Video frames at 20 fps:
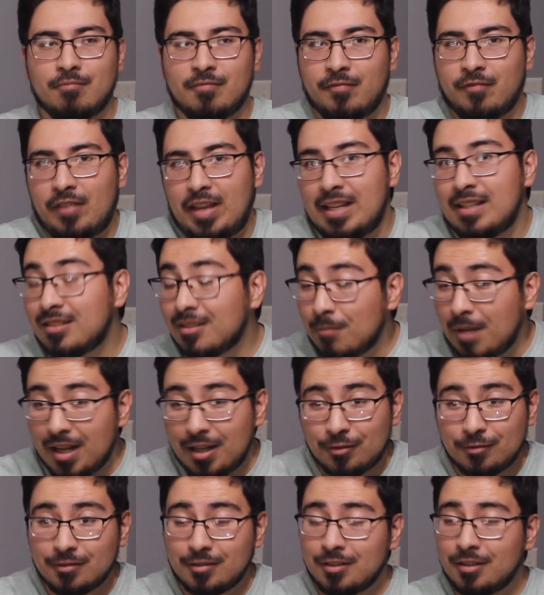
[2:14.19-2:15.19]
phase them
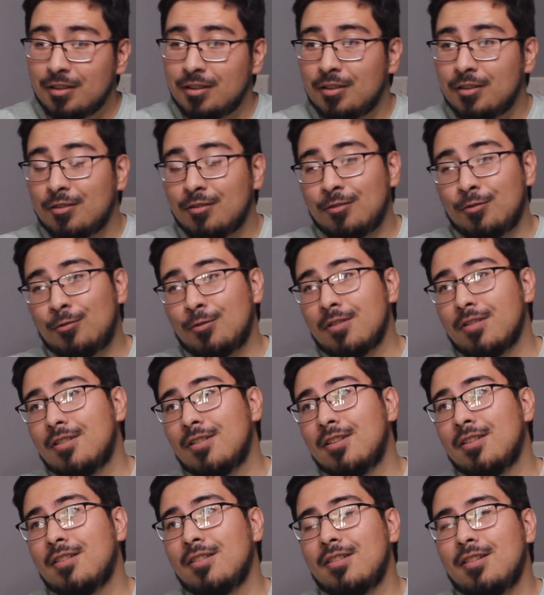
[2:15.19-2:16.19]
out, or they're
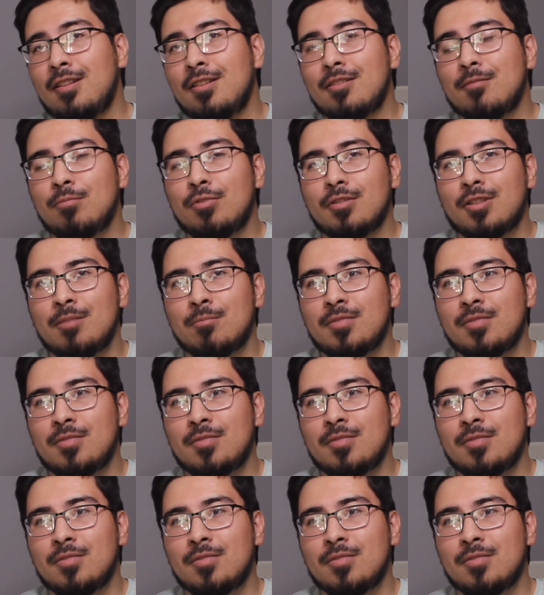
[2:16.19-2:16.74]
gonna either put them